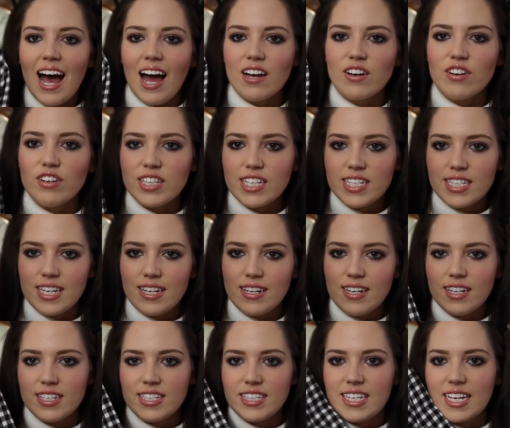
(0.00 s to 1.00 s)
I got this in
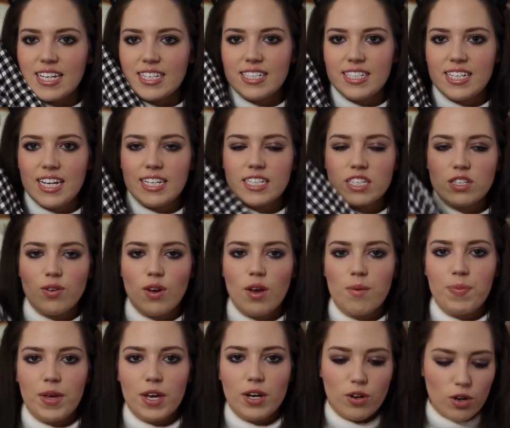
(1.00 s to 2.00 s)
a 16, so
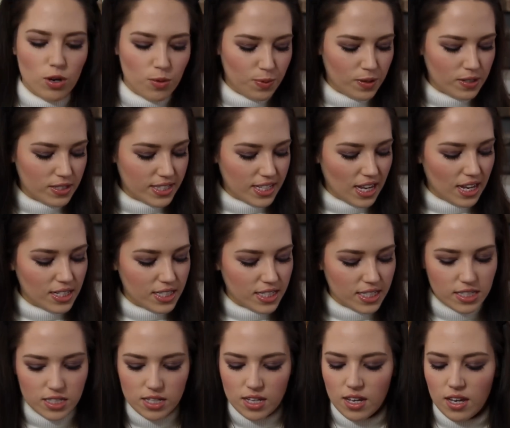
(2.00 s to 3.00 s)
it'd be a couple
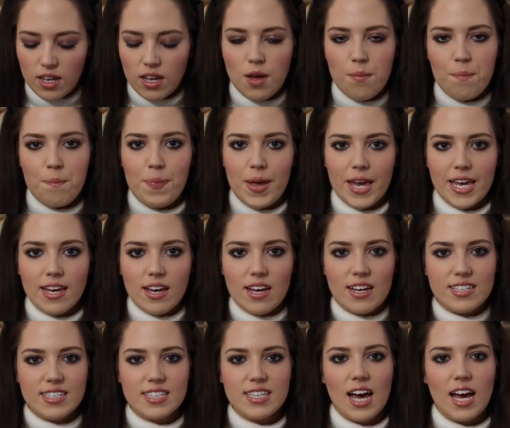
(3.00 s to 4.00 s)
sizes
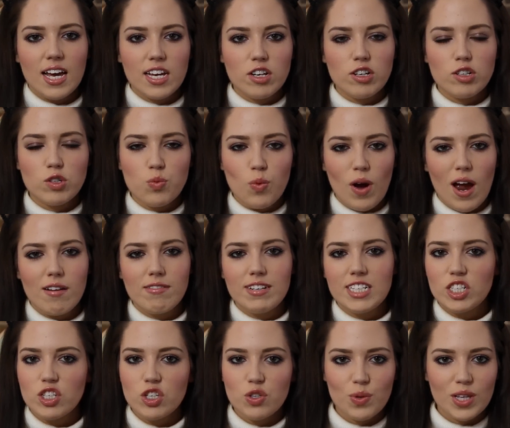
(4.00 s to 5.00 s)
bigger so that I could wear
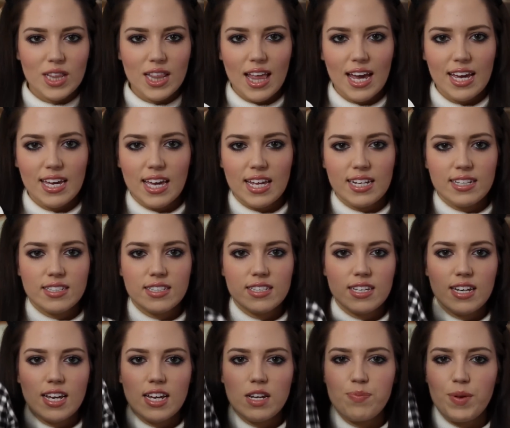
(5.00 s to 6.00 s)
it just with leggings
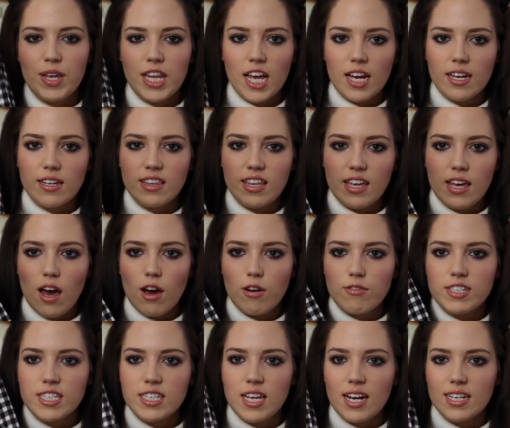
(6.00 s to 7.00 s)
and it'd be like the
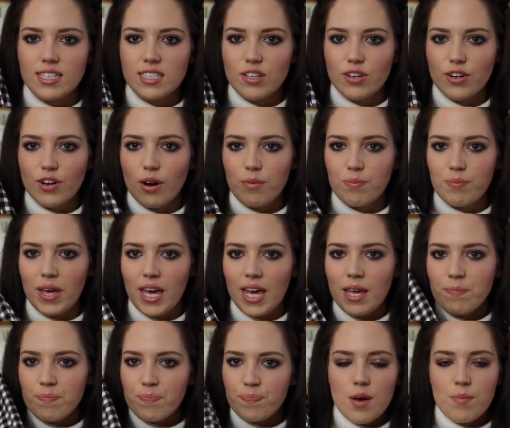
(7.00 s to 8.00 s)
oversized look on
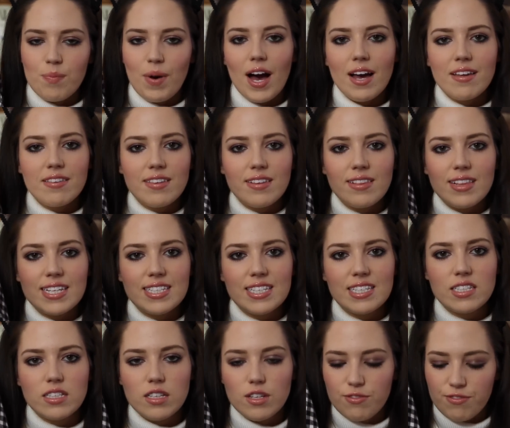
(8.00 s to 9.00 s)
me. But I think this
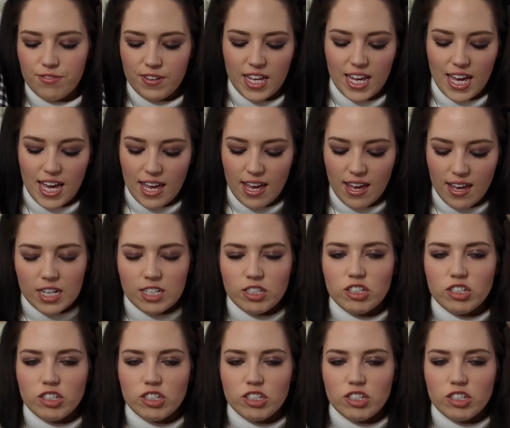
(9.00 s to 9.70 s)
is lovely.